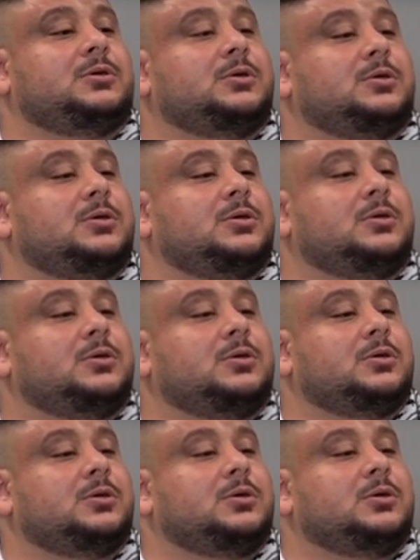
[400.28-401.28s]

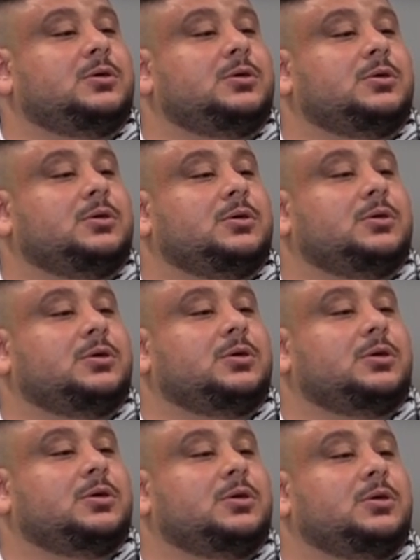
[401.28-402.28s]

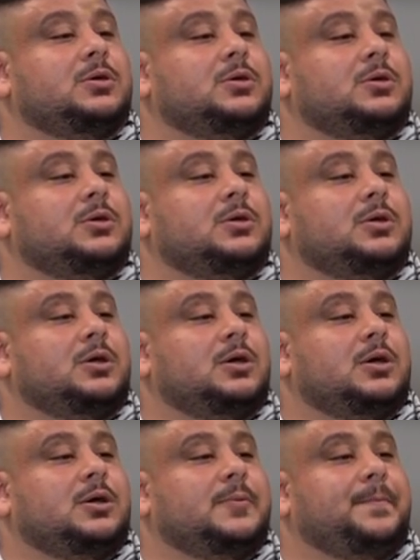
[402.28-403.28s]

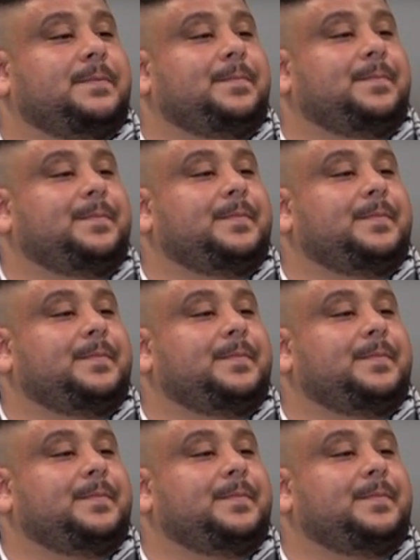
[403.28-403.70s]
Nothing is said.